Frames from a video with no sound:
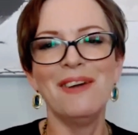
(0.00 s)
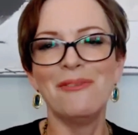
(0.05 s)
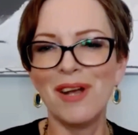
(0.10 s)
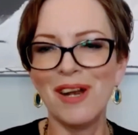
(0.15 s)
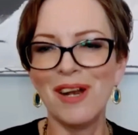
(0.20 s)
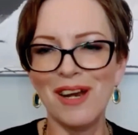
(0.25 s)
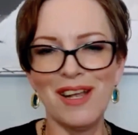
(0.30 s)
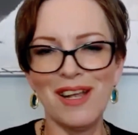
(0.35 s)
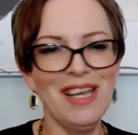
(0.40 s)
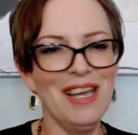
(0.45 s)

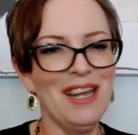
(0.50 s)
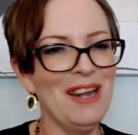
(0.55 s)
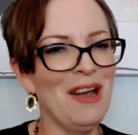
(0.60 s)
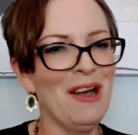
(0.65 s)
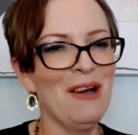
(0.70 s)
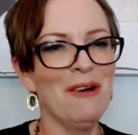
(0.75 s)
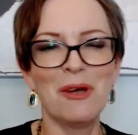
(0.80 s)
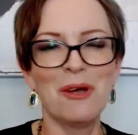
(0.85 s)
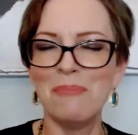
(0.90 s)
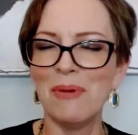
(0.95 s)

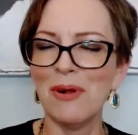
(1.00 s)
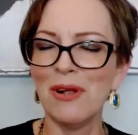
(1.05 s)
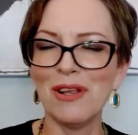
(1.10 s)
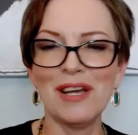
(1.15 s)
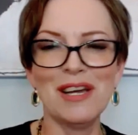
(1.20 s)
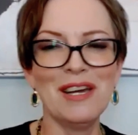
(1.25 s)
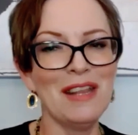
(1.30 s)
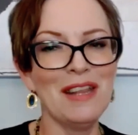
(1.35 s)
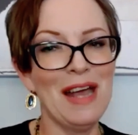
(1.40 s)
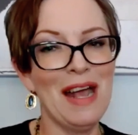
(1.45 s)
We
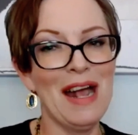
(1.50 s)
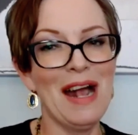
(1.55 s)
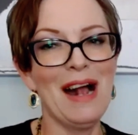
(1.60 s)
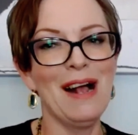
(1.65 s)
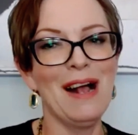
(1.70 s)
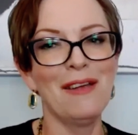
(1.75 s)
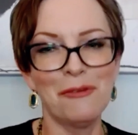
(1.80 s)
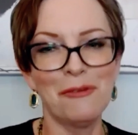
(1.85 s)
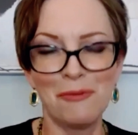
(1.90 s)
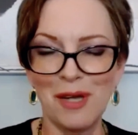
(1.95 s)
pull into the
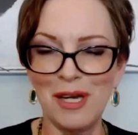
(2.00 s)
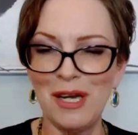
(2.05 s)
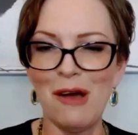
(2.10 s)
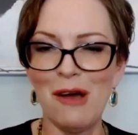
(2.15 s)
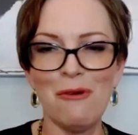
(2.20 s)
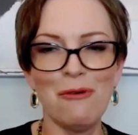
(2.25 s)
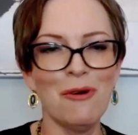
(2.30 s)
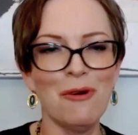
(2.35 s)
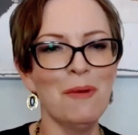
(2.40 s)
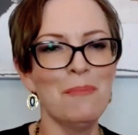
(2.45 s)
house, we
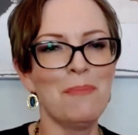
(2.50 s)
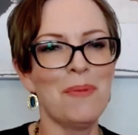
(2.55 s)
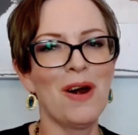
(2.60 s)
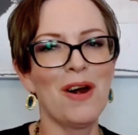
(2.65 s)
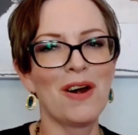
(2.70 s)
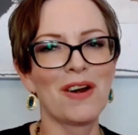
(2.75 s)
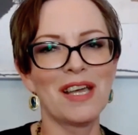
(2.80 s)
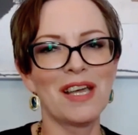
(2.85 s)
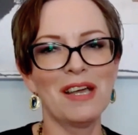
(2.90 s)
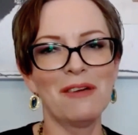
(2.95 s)
know where we're
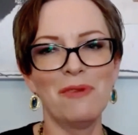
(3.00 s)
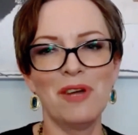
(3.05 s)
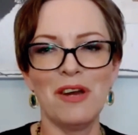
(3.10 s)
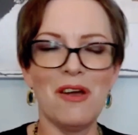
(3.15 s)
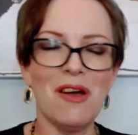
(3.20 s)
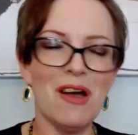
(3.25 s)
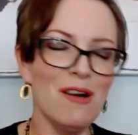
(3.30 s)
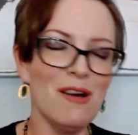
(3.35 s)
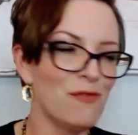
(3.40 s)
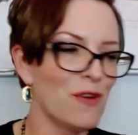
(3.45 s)
parking, we
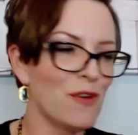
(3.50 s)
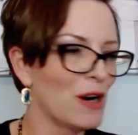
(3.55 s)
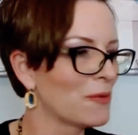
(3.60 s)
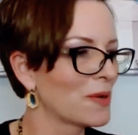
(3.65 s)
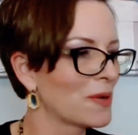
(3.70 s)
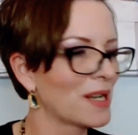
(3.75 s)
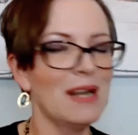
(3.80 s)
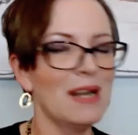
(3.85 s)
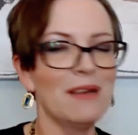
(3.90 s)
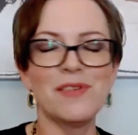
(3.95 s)
know how far
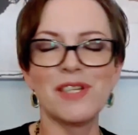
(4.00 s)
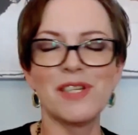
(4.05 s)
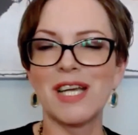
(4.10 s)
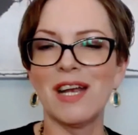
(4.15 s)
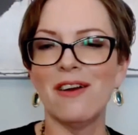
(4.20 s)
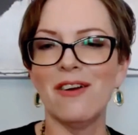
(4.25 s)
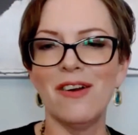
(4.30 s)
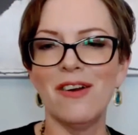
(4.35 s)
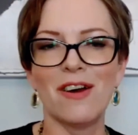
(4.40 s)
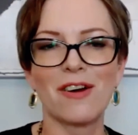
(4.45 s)
we're going to have to
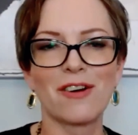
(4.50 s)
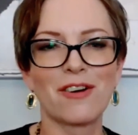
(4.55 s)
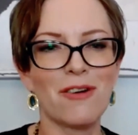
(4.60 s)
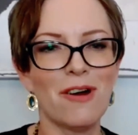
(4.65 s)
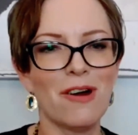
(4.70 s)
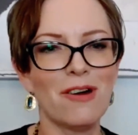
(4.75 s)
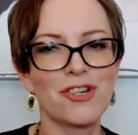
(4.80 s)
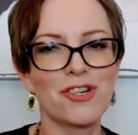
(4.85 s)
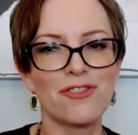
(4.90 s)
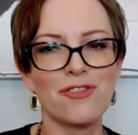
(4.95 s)
carry our
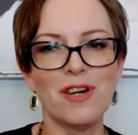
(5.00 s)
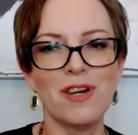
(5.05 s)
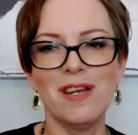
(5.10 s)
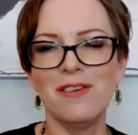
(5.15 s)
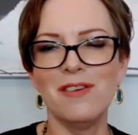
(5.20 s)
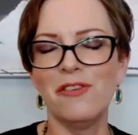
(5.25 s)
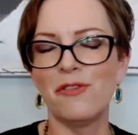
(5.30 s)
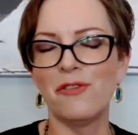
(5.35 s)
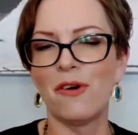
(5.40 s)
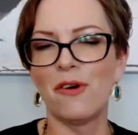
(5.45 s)

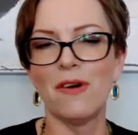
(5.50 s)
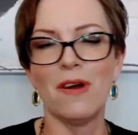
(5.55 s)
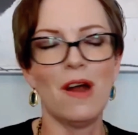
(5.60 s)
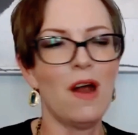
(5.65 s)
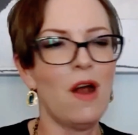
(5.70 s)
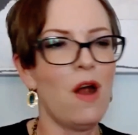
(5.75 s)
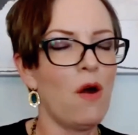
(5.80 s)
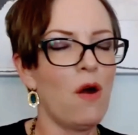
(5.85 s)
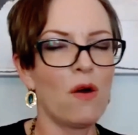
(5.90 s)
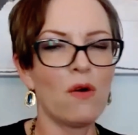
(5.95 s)
groceries or
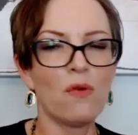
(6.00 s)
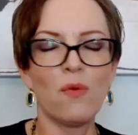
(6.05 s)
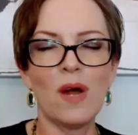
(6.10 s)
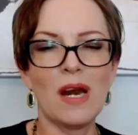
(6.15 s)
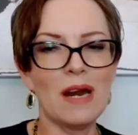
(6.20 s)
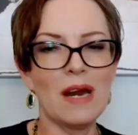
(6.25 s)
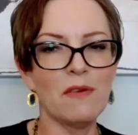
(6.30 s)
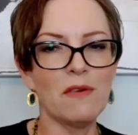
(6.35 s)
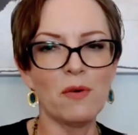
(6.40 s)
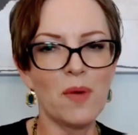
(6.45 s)

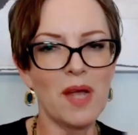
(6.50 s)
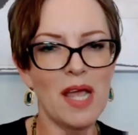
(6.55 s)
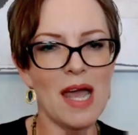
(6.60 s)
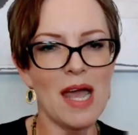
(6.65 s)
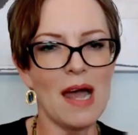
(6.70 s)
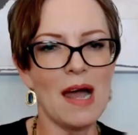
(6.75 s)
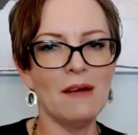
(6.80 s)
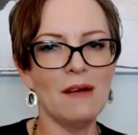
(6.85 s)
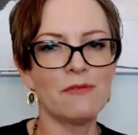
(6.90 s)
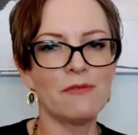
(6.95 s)
whatever we
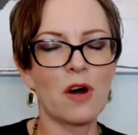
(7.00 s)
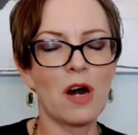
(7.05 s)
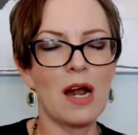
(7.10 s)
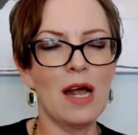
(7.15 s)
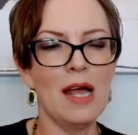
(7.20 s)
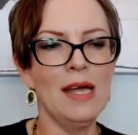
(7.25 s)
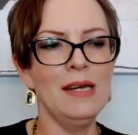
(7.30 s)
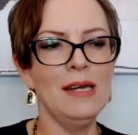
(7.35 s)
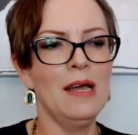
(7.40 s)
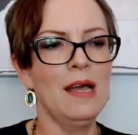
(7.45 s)
have,
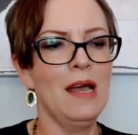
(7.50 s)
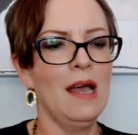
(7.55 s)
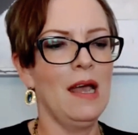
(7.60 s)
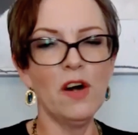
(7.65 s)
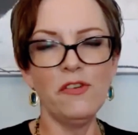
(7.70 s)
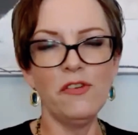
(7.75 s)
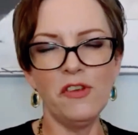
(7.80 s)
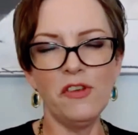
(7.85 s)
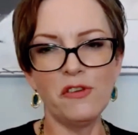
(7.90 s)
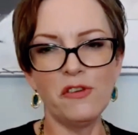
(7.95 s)
right?
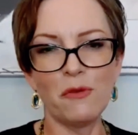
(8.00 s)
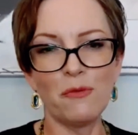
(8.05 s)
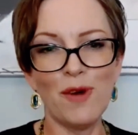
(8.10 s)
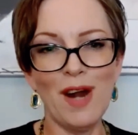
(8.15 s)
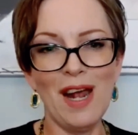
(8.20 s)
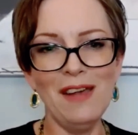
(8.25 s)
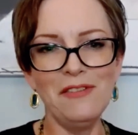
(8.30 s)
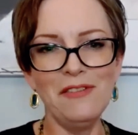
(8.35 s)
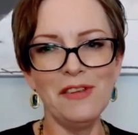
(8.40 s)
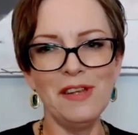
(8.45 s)
Versus a
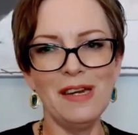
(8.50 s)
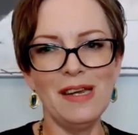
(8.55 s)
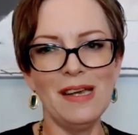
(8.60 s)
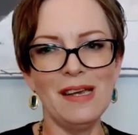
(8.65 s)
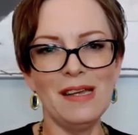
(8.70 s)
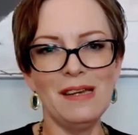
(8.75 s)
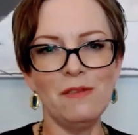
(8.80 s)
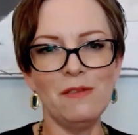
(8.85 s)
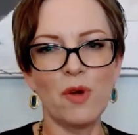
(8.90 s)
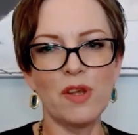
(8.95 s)

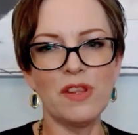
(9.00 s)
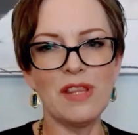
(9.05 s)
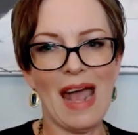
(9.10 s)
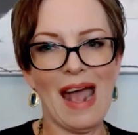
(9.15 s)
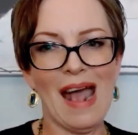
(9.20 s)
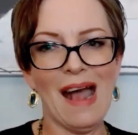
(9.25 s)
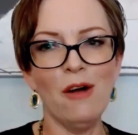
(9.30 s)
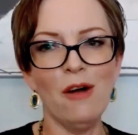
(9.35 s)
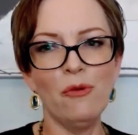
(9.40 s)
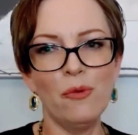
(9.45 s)
resident
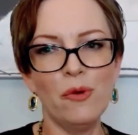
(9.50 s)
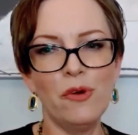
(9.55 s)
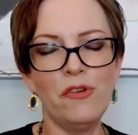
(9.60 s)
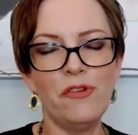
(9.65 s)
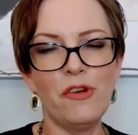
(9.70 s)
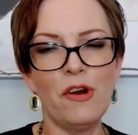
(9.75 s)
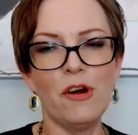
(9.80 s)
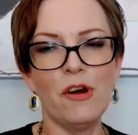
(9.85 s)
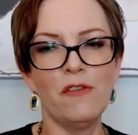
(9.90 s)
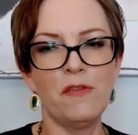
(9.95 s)
without
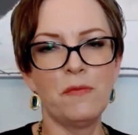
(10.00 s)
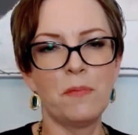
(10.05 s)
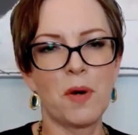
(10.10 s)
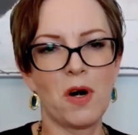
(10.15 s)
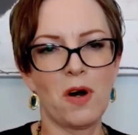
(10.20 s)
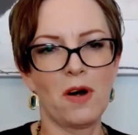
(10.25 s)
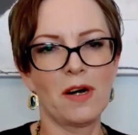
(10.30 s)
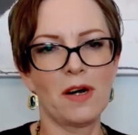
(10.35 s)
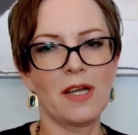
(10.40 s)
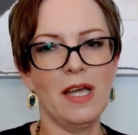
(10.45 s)
reserve
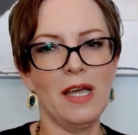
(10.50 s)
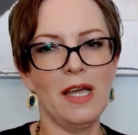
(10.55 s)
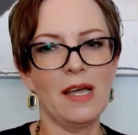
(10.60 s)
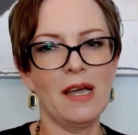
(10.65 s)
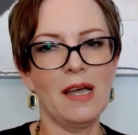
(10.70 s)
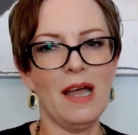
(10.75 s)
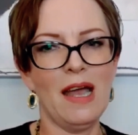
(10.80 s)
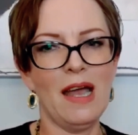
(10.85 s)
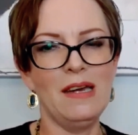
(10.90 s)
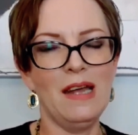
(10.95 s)

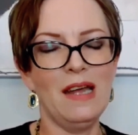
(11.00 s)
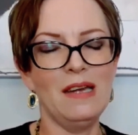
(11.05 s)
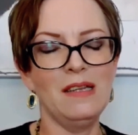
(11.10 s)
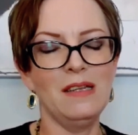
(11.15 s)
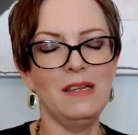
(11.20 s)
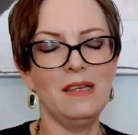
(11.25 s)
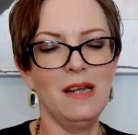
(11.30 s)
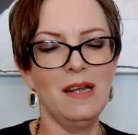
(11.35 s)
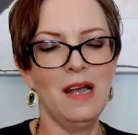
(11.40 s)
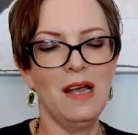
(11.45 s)
parking,
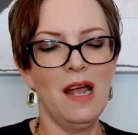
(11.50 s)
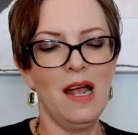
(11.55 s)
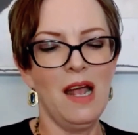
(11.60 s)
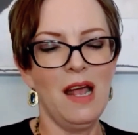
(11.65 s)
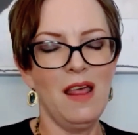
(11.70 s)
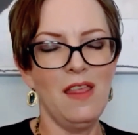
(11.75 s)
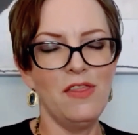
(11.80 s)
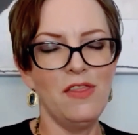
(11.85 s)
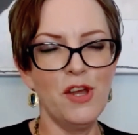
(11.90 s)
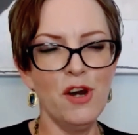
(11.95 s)
and
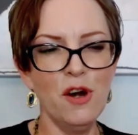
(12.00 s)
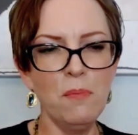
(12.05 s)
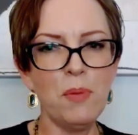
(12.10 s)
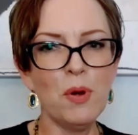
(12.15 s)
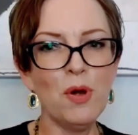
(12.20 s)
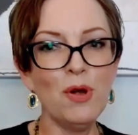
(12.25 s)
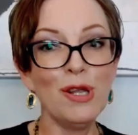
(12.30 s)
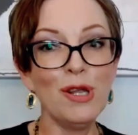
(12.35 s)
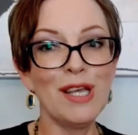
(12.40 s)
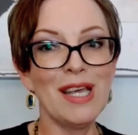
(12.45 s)
they're
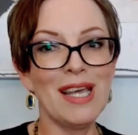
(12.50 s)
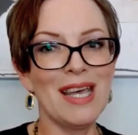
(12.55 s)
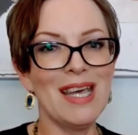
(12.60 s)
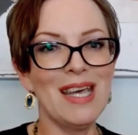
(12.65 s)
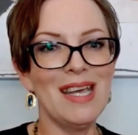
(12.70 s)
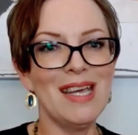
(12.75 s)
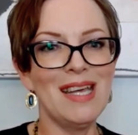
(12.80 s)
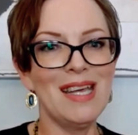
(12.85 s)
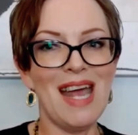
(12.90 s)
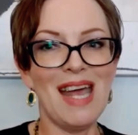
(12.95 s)
pulling
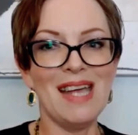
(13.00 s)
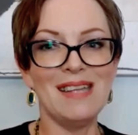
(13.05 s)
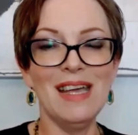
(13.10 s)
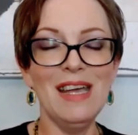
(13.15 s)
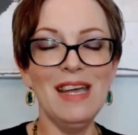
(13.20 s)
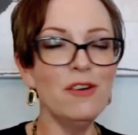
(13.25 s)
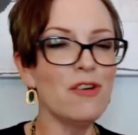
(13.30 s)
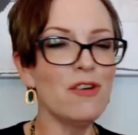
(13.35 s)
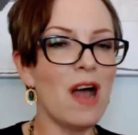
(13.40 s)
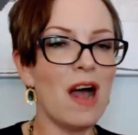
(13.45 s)
in and
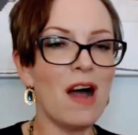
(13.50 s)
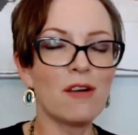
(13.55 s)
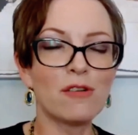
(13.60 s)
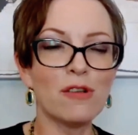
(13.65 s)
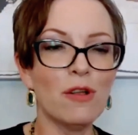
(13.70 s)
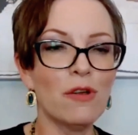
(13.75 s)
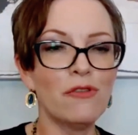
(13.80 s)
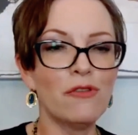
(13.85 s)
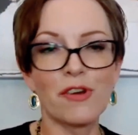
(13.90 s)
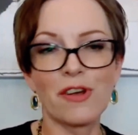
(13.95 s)
they don't know how
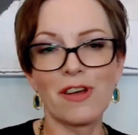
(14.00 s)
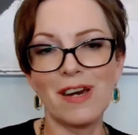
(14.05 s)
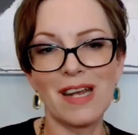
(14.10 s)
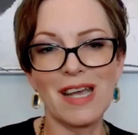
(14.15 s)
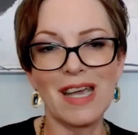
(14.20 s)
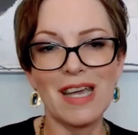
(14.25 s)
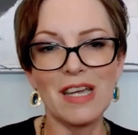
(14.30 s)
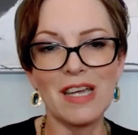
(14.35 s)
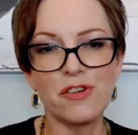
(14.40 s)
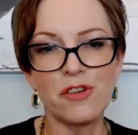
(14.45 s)
close they're going
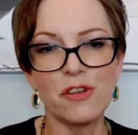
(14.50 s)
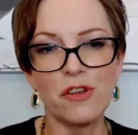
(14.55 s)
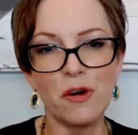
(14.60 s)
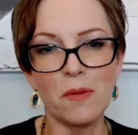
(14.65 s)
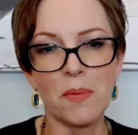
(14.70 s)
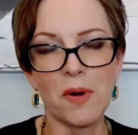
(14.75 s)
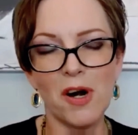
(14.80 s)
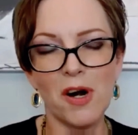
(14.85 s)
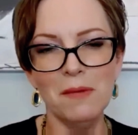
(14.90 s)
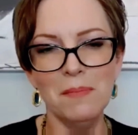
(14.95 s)
to get to
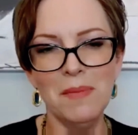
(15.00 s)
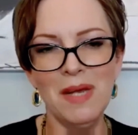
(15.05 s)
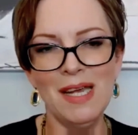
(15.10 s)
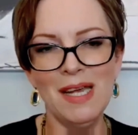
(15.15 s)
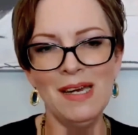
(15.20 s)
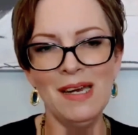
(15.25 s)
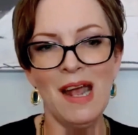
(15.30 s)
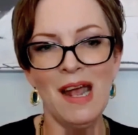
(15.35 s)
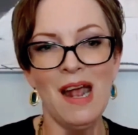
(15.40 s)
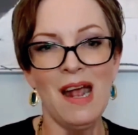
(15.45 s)
their
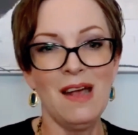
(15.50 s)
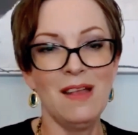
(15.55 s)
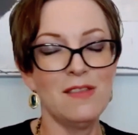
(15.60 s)
apartment.